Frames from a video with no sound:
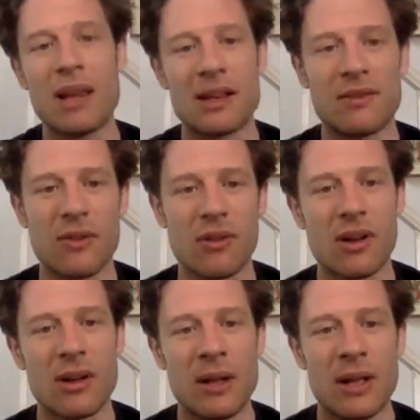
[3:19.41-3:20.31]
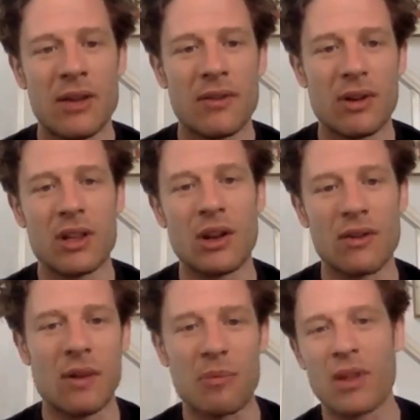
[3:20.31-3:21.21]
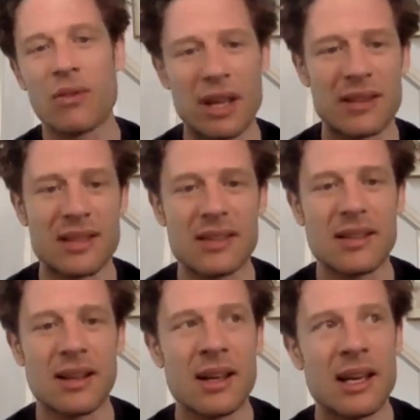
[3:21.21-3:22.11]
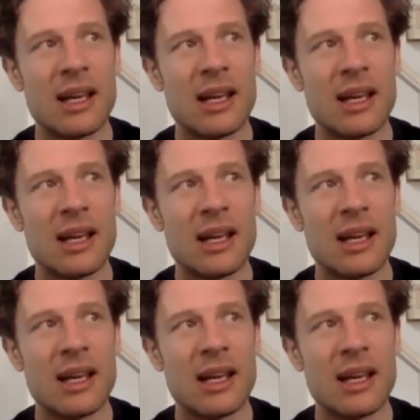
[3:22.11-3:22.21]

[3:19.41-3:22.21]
in for a you know, their brother or their sister.